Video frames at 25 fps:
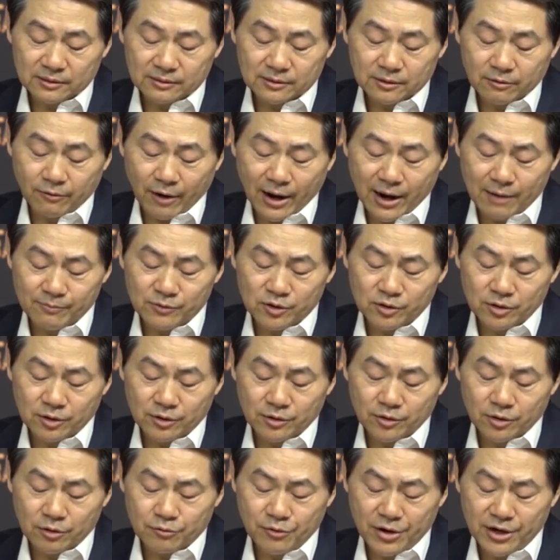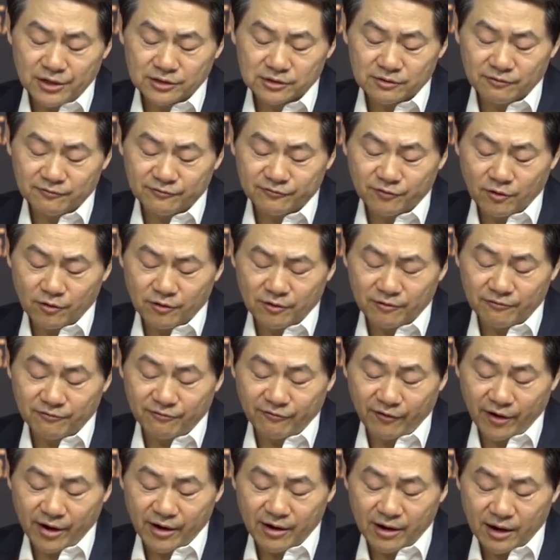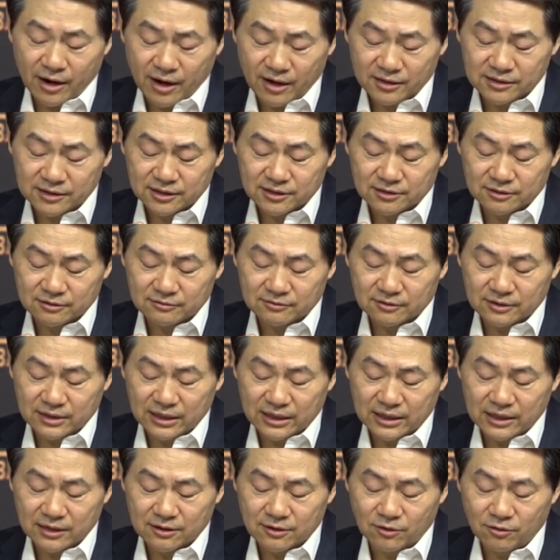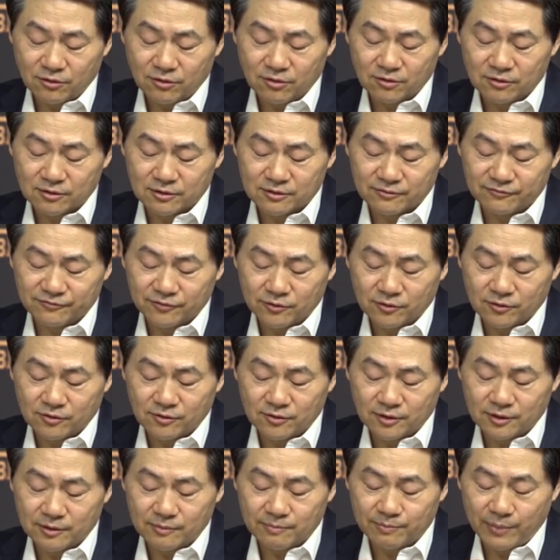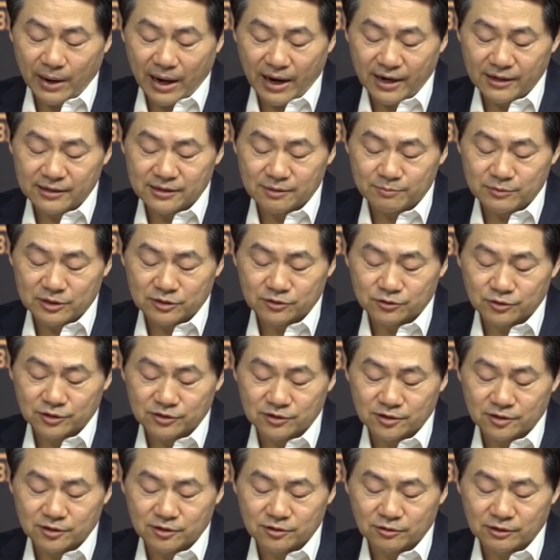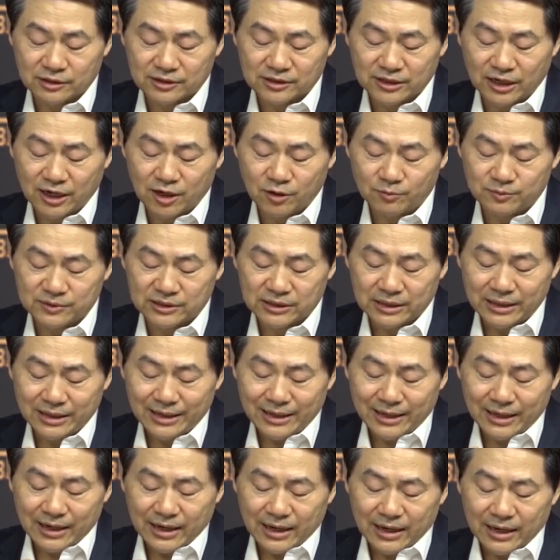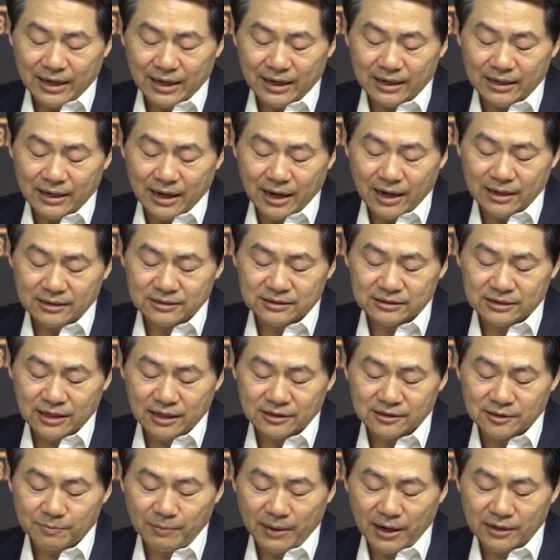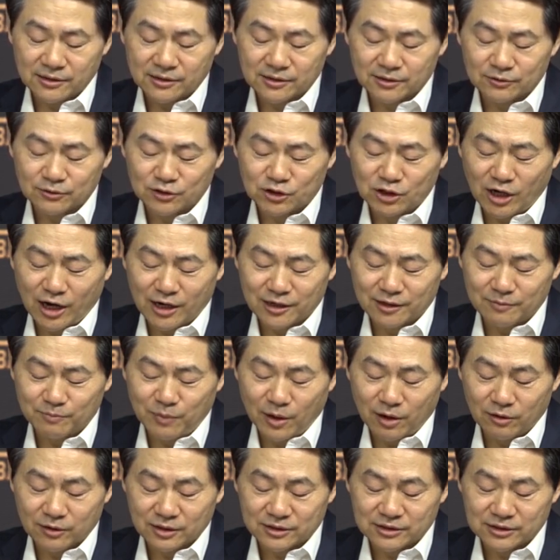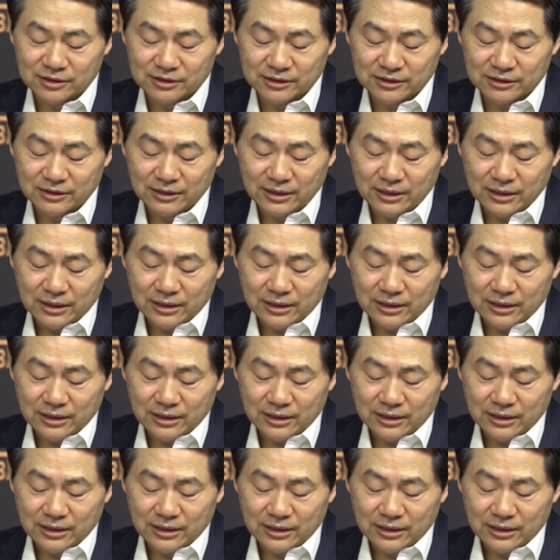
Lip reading: Graham, your recent Foreign Affairs article called for Biden administration to adopt and sentimental China policy.